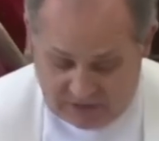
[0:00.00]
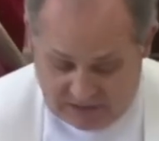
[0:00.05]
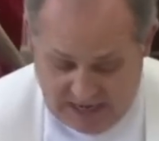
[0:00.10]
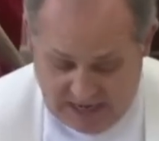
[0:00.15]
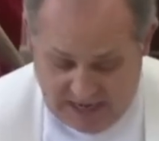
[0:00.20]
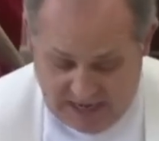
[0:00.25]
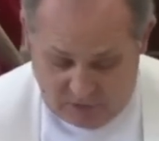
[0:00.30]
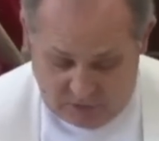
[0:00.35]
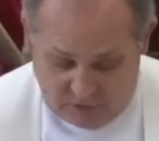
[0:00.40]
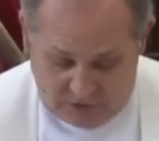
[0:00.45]
a
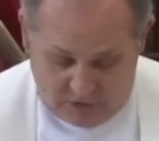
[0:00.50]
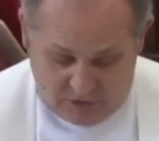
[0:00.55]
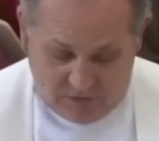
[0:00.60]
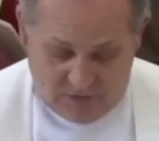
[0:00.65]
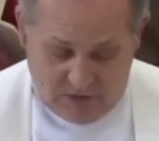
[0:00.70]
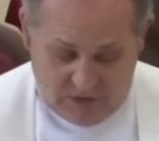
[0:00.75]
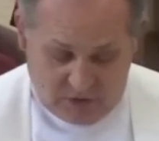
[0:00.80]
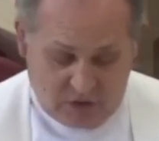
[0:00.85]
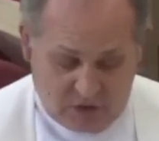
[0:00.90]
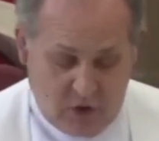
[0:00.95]
day or two,
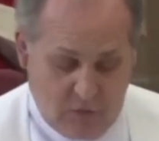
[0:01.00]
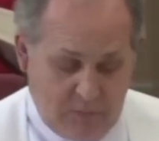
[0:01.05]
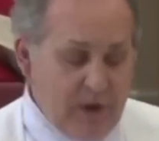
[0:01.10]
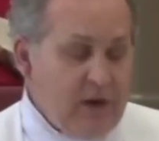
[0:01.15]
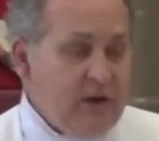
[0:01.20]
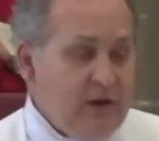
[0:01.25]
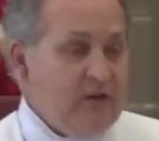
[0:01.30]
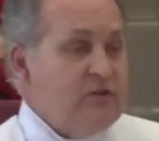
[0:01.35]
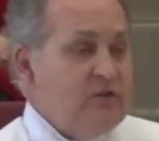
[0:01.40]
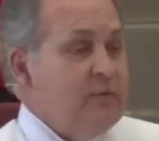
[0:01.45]
there's no
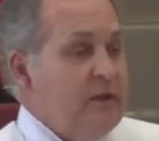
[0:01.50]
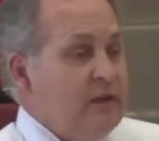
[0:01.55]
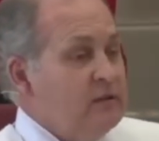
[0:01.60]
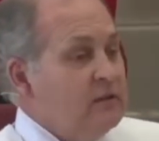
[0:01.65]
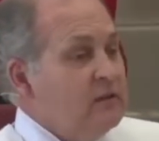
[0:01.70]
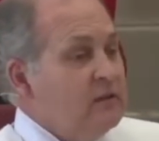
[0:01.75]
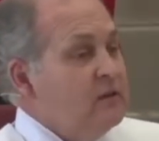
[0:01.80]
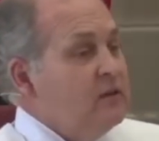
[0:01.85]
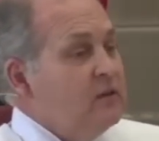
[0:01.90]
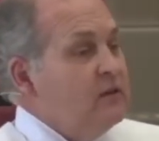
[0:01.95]
punishment,
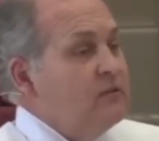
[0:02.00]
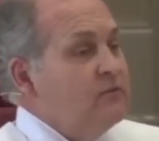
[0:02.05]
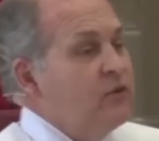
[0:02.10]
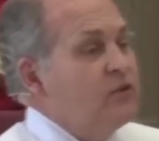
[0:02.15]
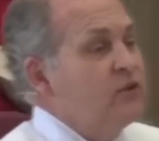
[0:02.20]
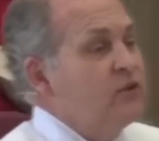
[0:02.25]
for